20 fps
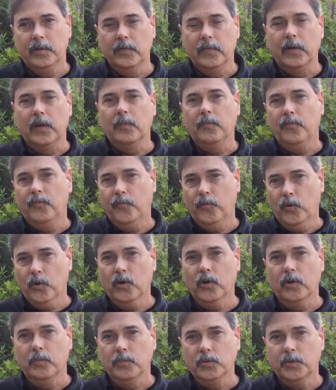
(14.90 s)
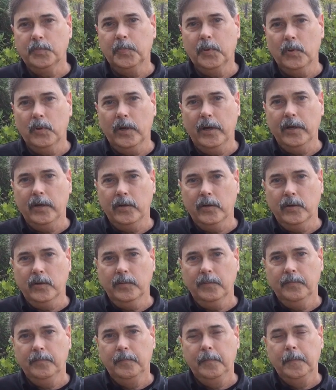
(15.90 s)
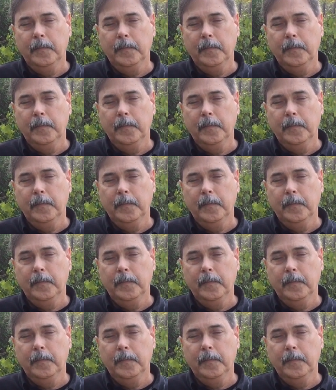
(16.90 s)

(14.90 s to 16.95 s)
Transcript: develop four homes per acre